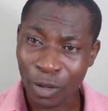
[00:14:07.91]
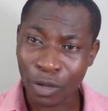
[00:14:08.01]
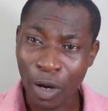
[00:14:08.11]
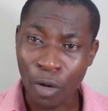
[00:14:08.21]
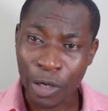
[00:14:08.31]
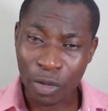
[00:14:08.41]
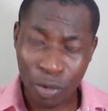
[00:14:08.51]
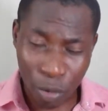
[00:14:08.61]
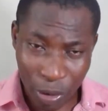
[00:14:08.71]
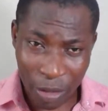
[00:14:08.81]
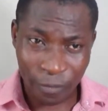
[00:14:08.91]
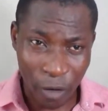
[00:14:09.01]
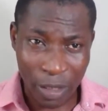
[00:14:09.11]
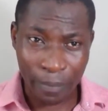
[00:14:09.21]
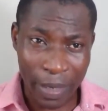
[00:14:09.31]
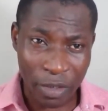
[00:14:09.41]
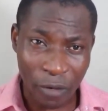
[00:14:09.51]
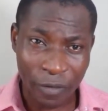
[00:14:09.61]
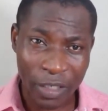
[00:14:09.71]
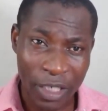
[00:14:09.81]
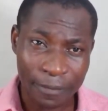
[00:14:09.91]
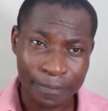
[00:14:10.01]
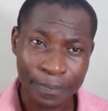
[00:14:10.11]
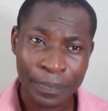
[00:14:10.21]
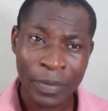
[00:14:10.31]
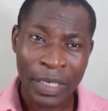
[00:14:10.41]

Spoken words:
So you're always looking for the best of the team,